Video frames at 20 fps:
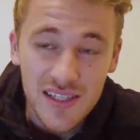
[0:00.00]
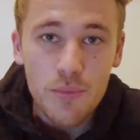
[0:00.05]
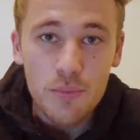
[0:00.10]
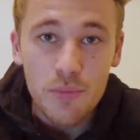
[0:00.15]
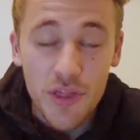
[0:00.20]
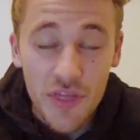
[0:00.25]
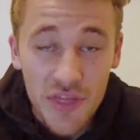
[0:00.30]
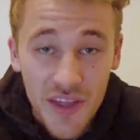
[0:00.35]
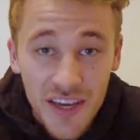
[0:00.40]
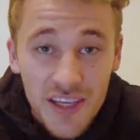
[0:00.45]

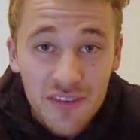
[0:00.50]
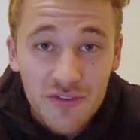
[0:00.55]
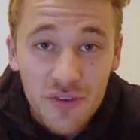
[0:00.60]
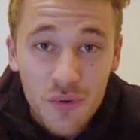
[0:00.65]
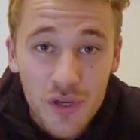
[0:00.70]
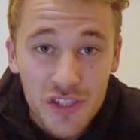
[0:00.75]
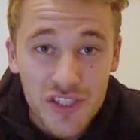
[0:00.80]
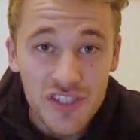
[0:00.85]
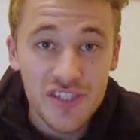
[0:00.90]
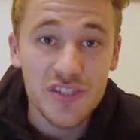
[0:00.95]
But thank you for
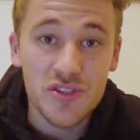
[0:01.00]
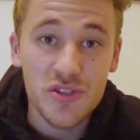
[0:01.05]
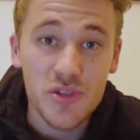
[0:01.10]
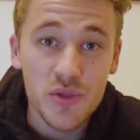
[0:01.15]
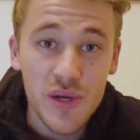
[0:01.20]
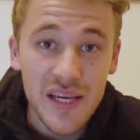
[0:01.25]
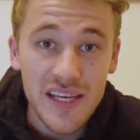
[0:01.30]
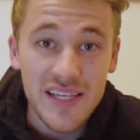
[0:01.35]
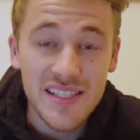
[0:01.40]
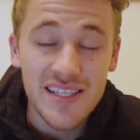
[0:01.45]
watching as
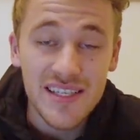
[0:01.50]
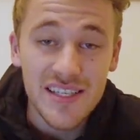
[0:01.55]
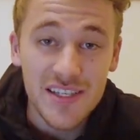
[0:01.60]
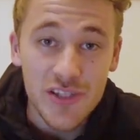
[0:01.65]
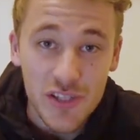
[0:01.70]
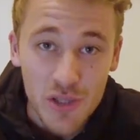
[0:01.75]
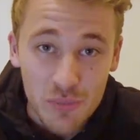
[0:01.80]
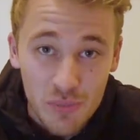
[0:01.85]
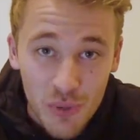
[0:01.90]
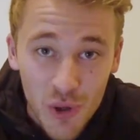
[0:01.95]
always. Your
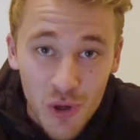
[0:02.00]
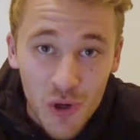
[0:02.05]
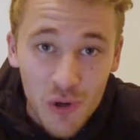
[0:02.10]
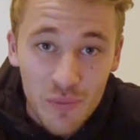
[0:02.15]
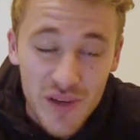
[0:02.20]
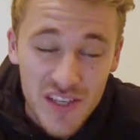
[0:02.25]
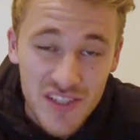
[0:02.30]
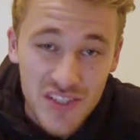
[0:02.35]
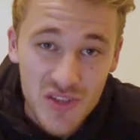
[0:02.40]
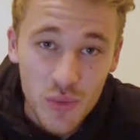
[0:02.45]
support
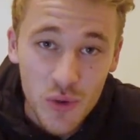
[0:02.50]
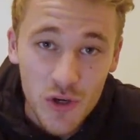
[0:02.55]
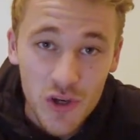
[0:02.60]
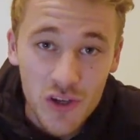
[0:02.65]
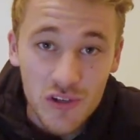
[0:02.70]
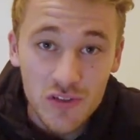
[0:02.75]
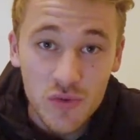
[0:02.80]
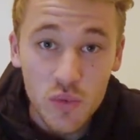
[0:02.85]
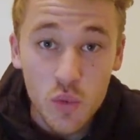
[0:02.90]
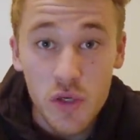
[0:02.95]
means the
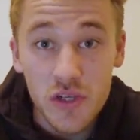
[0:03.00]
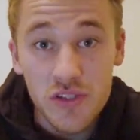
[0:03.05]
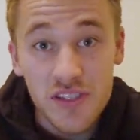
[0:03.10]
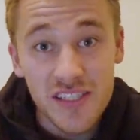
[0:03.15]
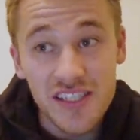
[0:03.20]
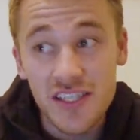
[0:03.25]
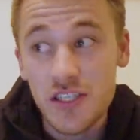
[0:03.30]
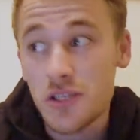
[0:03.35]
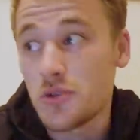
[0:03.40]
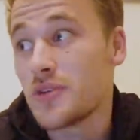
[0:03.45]
world. We'll
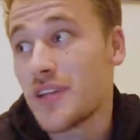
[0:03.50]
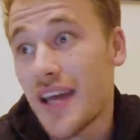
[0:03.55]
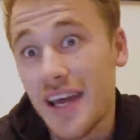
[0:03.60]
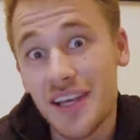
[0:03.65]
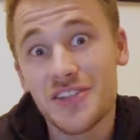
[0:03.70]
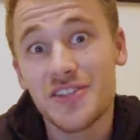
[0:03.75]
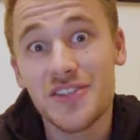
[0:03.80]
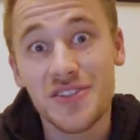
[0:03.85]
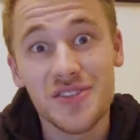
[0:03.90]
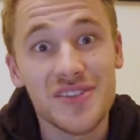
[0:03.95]
see you
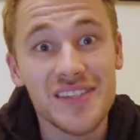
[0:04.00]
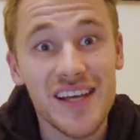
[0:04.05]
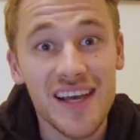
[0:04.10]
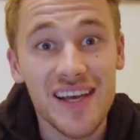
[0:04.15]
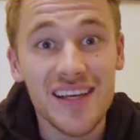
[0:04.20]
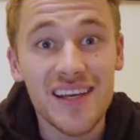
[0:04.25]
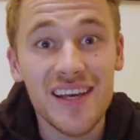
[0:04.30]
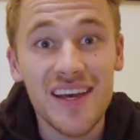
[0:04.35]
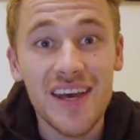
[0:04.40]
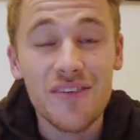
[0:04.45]
next
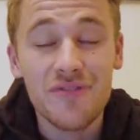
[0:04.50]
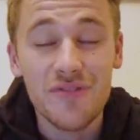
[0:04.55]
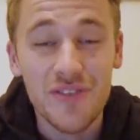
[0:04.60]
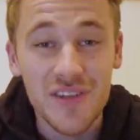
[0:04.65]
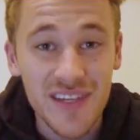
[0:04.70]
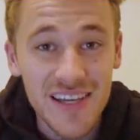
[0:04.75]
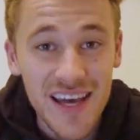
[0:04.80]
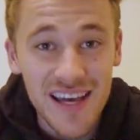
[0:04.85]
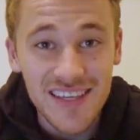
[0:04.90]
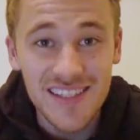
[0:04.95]
Sunday for
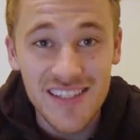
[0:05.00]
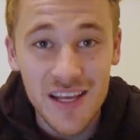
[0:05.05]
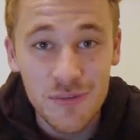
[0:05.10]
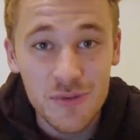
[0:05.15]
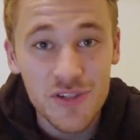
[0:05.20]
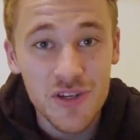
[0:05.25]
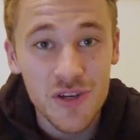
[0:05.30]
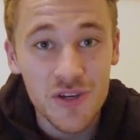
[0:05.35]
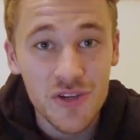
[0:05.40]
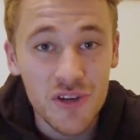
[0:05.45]
the next
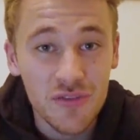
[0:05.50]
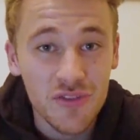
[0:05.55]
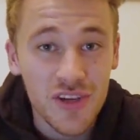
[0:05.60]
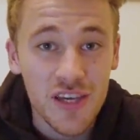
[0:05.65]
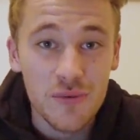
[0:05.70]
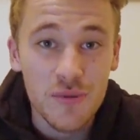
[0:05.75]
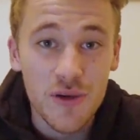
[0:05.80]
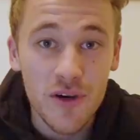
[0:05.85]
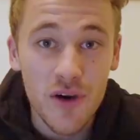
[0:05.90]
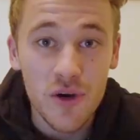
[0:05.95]
episode of
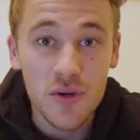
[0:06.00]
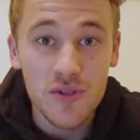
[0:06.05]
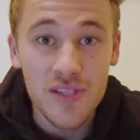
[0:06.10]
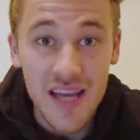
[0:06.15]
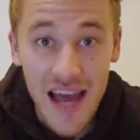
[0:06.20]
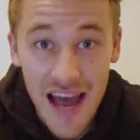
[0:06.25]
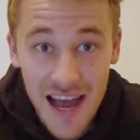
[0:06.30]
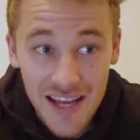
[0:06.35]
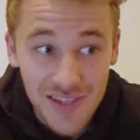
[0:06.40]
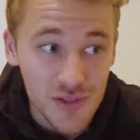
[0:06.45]
Keeping Goals,
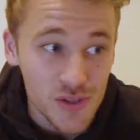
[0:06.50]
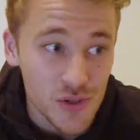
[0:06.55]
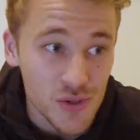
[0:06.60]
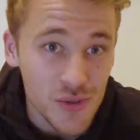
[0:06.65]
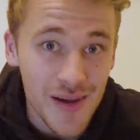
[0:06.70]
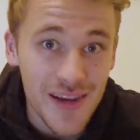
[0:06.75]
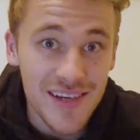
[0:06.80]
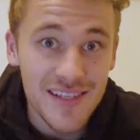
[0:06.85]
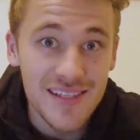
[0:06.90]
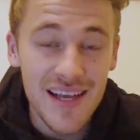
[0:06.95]
as
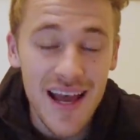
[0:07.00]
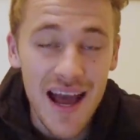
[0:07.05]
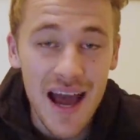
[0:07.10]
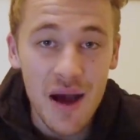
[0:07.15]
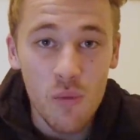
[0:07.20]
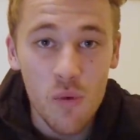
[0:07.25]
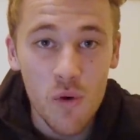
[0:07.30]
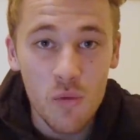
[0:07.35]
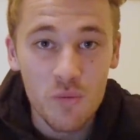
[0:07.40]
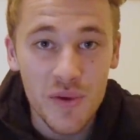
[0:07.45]
always,
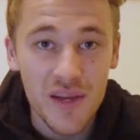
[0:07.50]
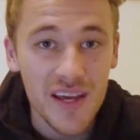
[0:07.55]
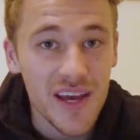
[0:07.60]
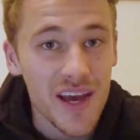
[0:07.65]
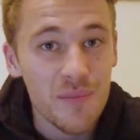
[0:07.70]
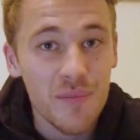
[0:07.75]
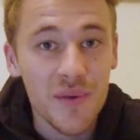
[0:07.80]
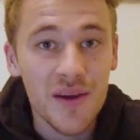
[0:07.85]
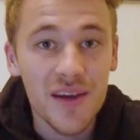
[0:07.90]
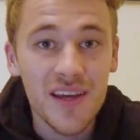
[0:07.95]
at 1
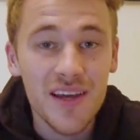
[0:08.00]
p.m.